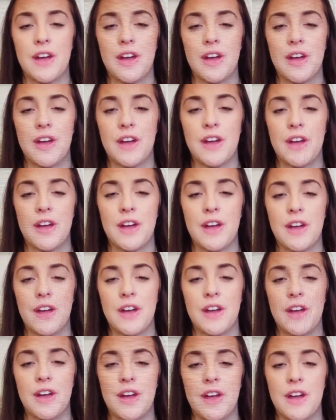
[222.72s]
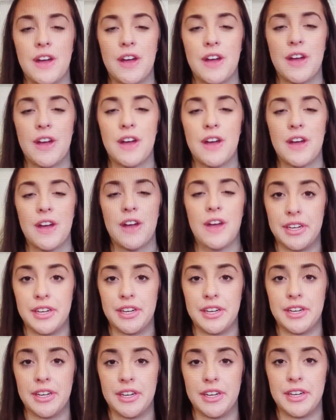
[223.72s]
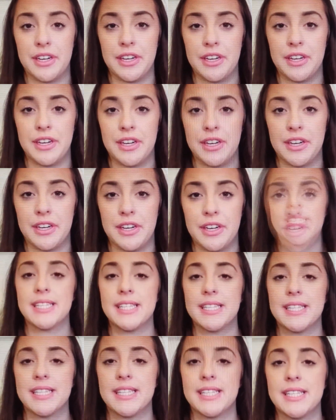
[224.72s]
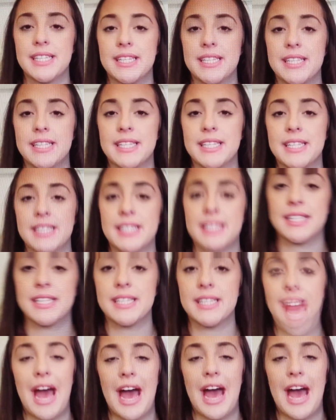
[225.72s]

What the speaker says: (no one is talking)